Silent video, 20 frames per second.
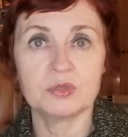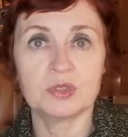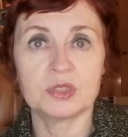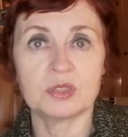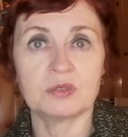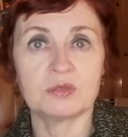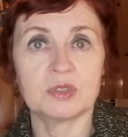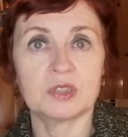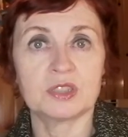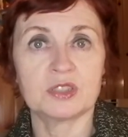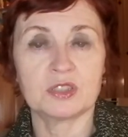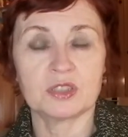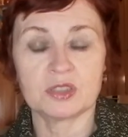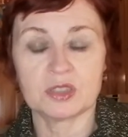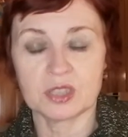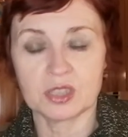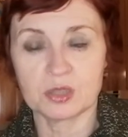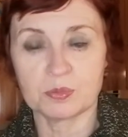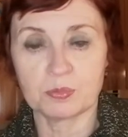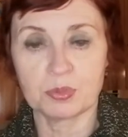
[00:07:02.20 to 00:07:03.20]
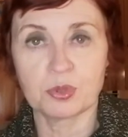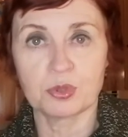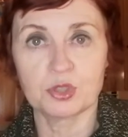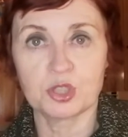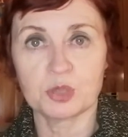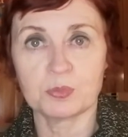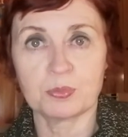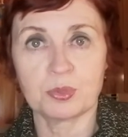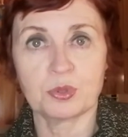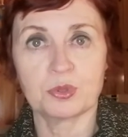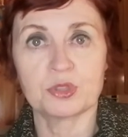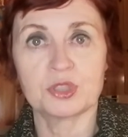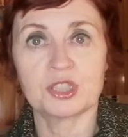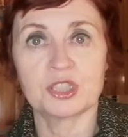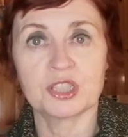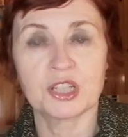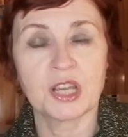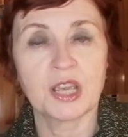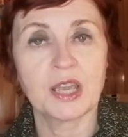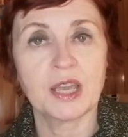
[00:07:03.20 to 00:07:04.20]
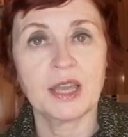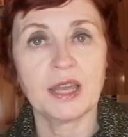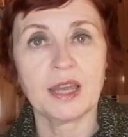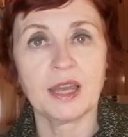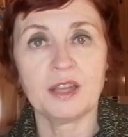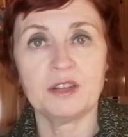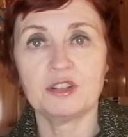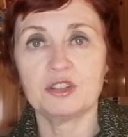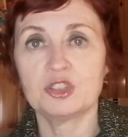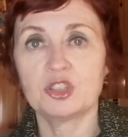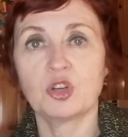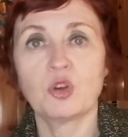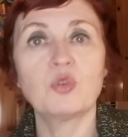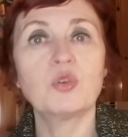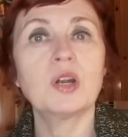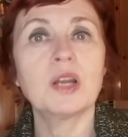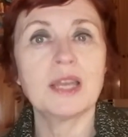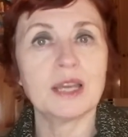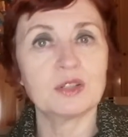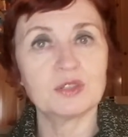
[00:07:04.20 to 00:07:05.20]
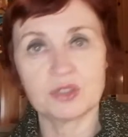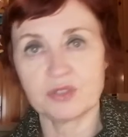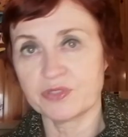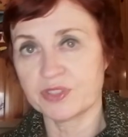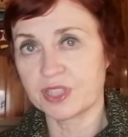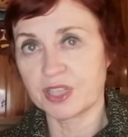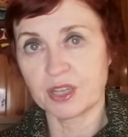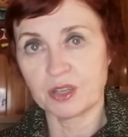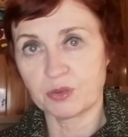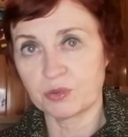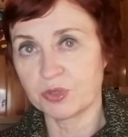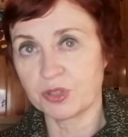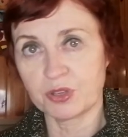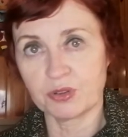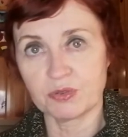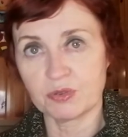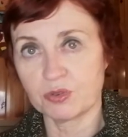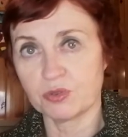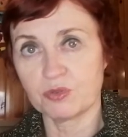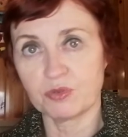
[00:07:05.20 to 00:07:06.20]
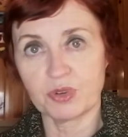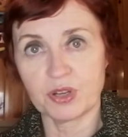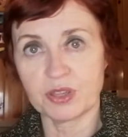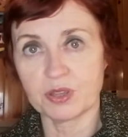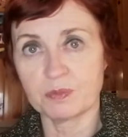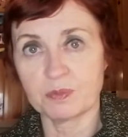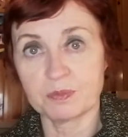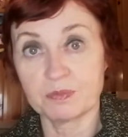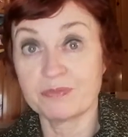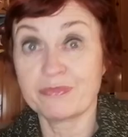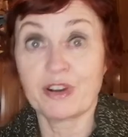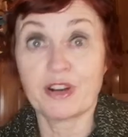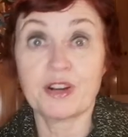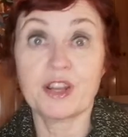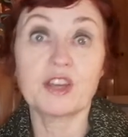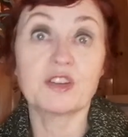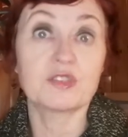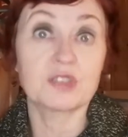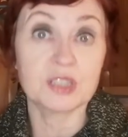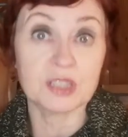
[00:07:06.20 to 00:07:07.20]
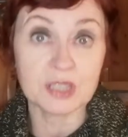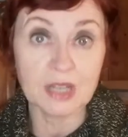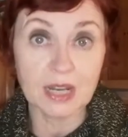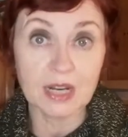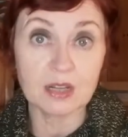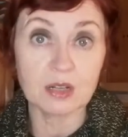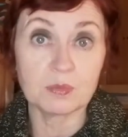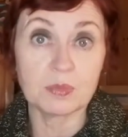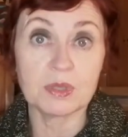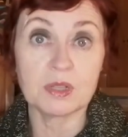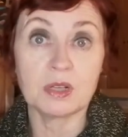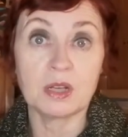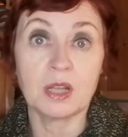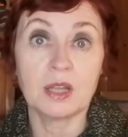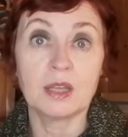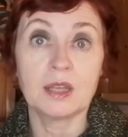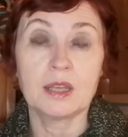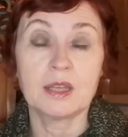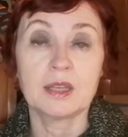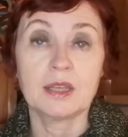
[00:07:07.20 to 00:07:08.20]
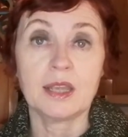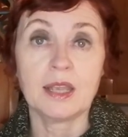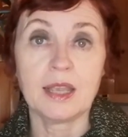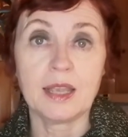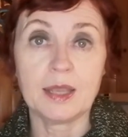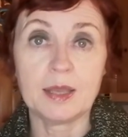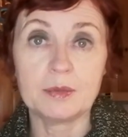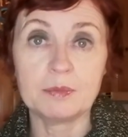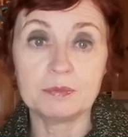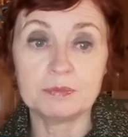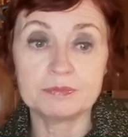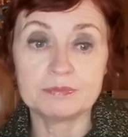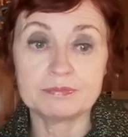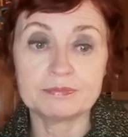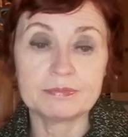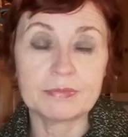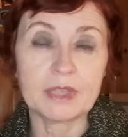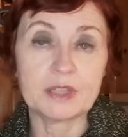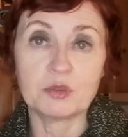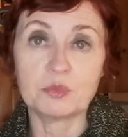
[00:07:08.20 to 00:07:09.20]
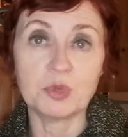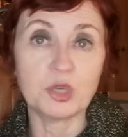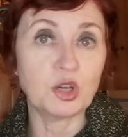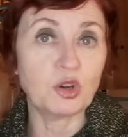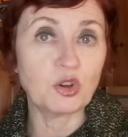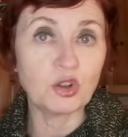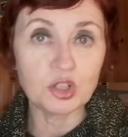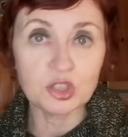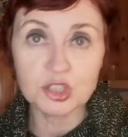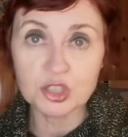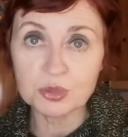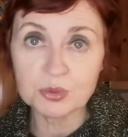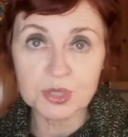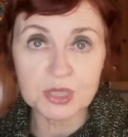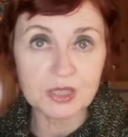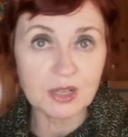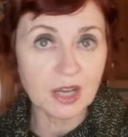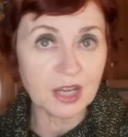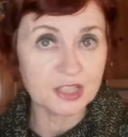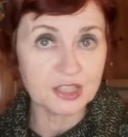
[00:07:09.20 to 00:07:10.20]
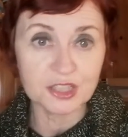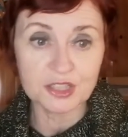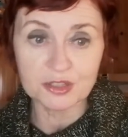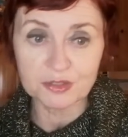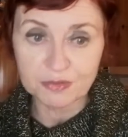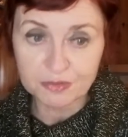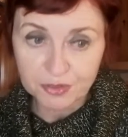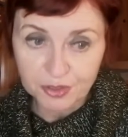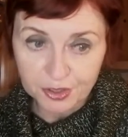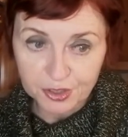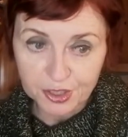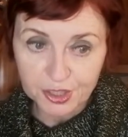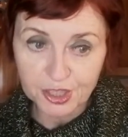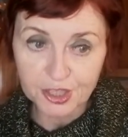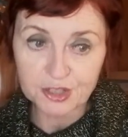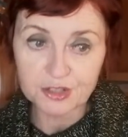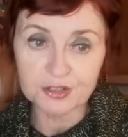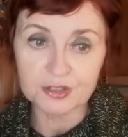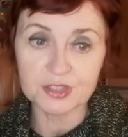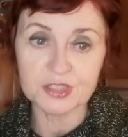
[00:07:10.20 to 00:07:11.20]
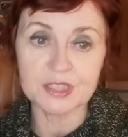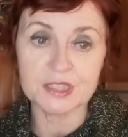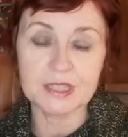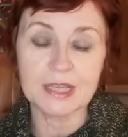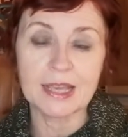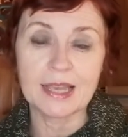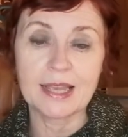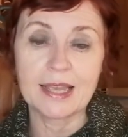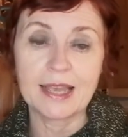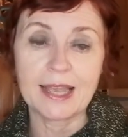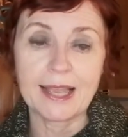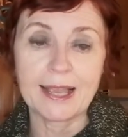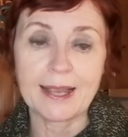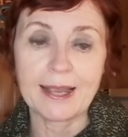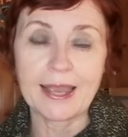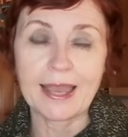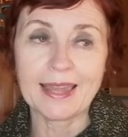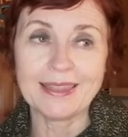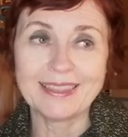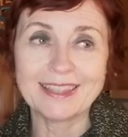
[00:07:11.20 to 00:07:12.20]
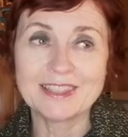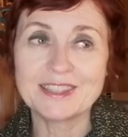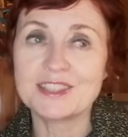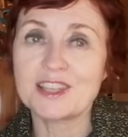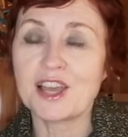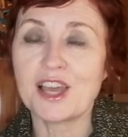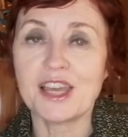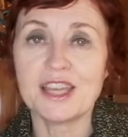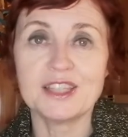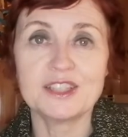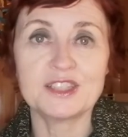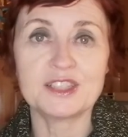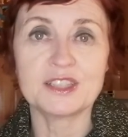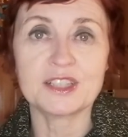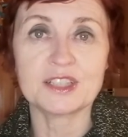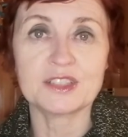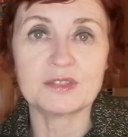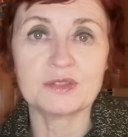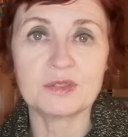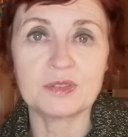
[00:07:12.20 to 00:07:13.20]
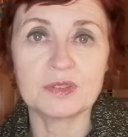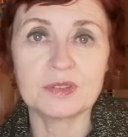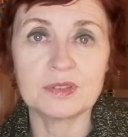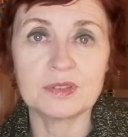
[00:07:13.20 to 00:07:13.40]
so it's just this push, and you're totally out of sync with your own rhythm. Very understandable. I think we all do it. I did it for years. And the signs that,